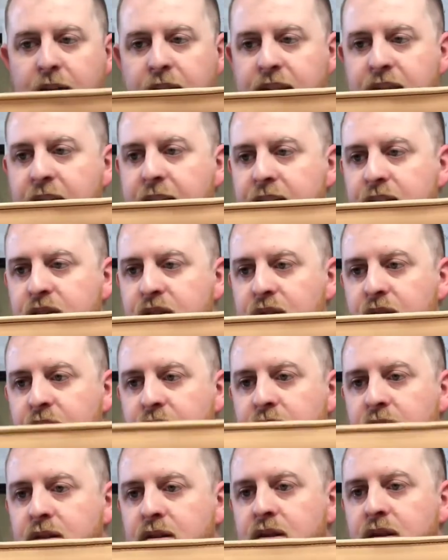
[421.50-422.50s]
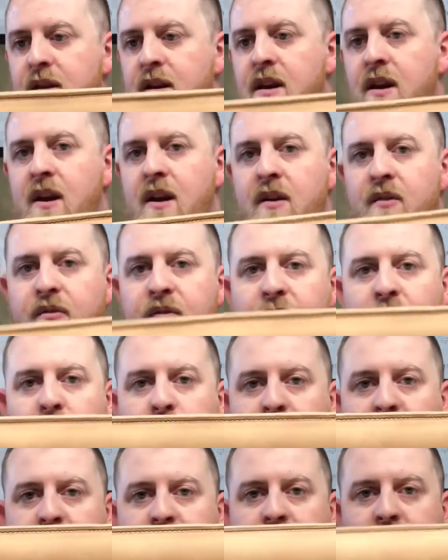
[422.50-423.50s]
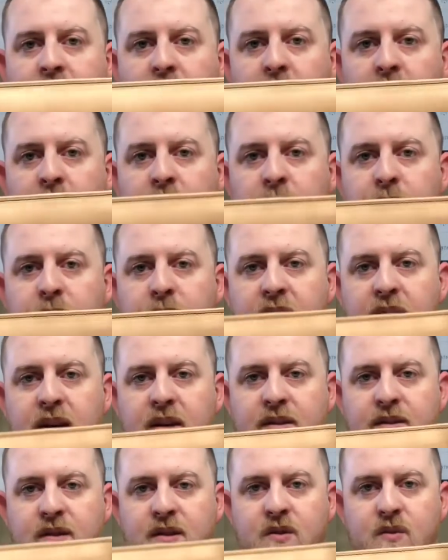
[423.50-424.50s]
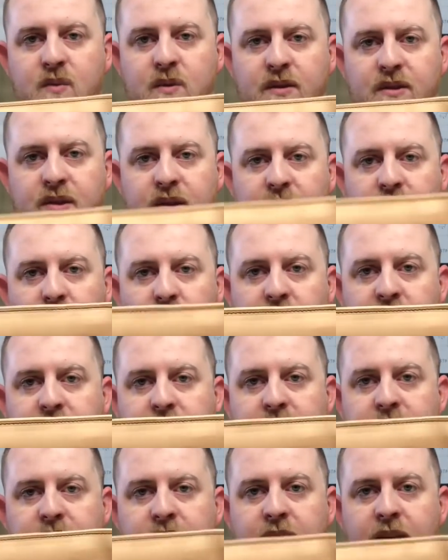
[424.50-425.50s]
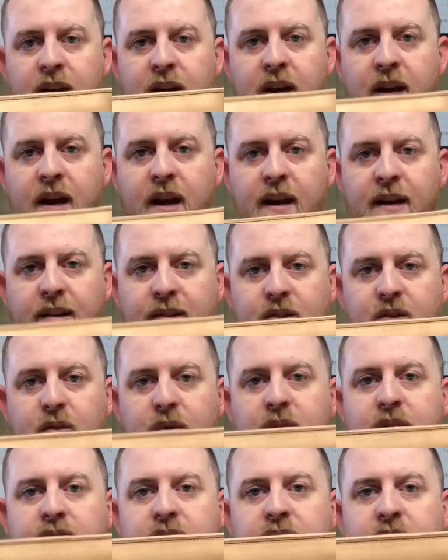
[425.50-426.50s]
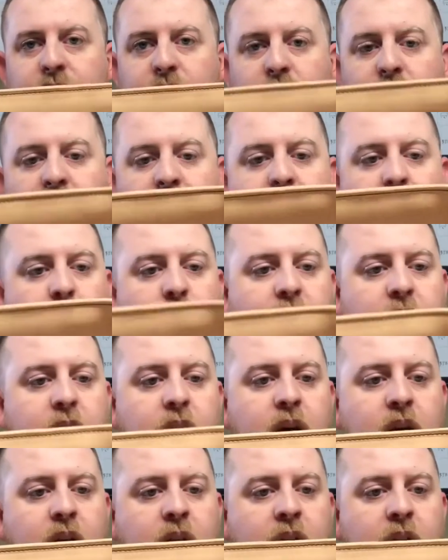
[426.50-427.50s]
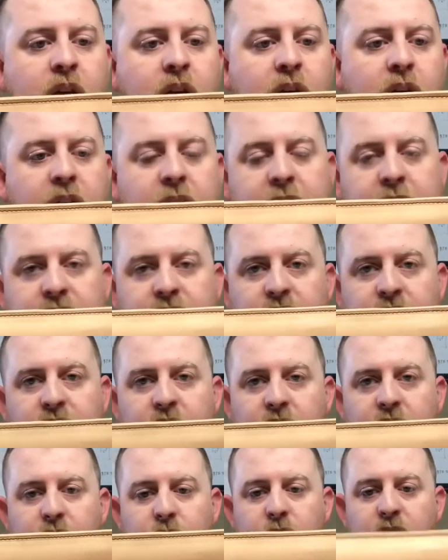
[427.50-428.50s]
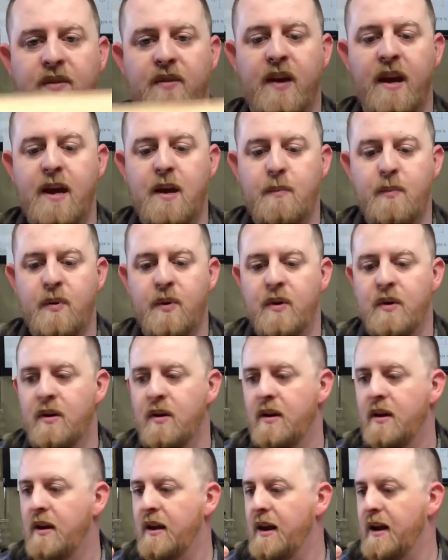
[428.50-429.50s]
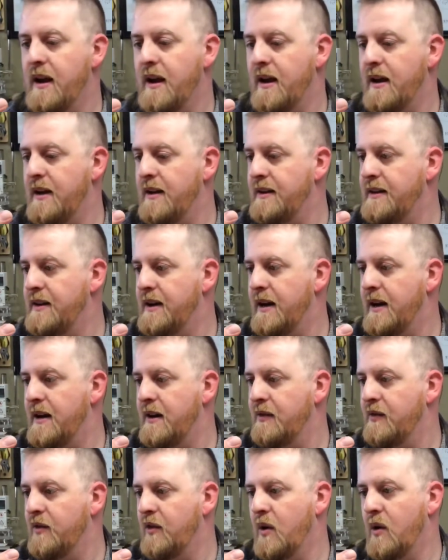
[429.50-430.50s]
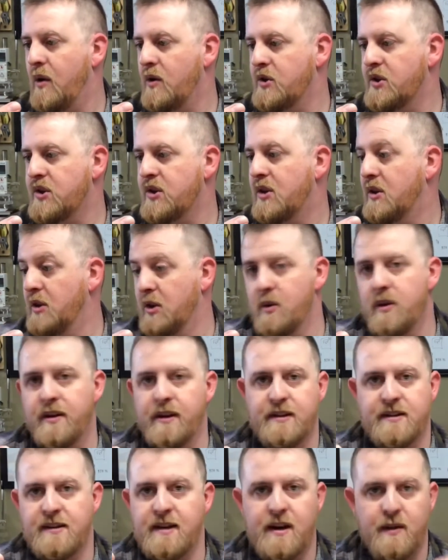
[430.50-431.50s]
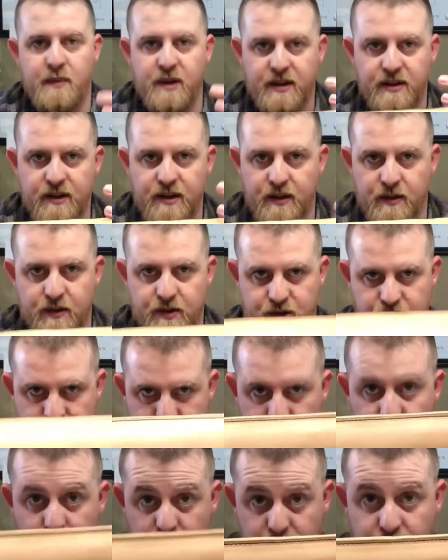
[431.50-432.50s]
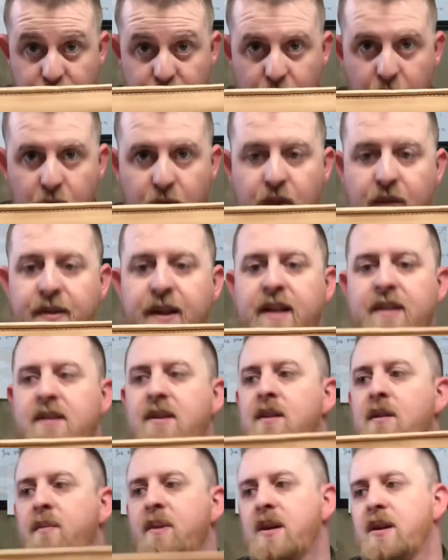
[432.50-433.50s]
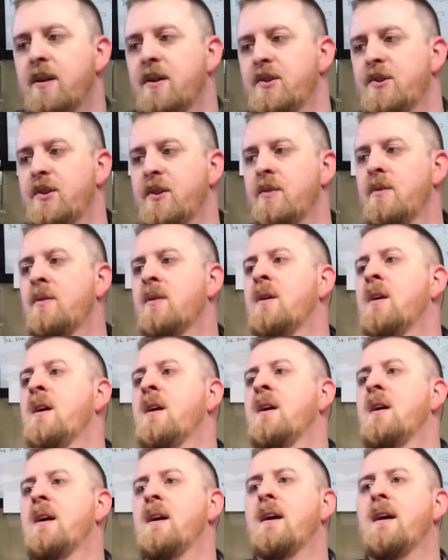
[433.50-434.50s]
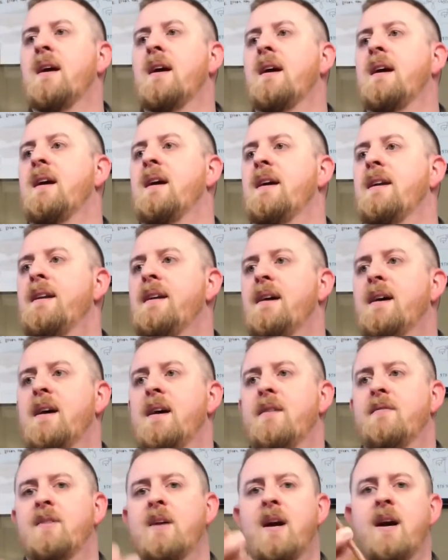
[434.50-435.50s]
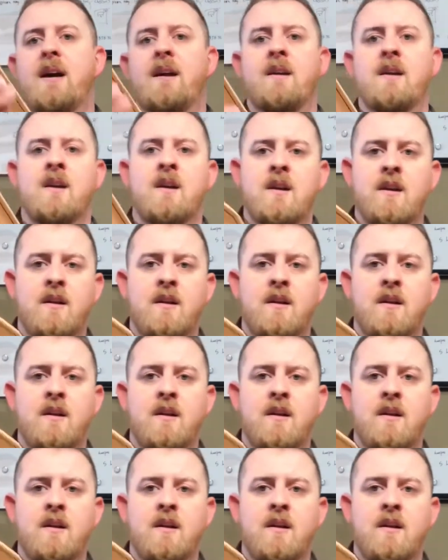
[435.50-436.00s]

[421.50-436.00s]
attach this foam in there because this wants to crease, and it's creasing right where I secured it with tape. And so I'll just glue it. That's not a big deal. It's just good to know that that's going to be an issue. And I've got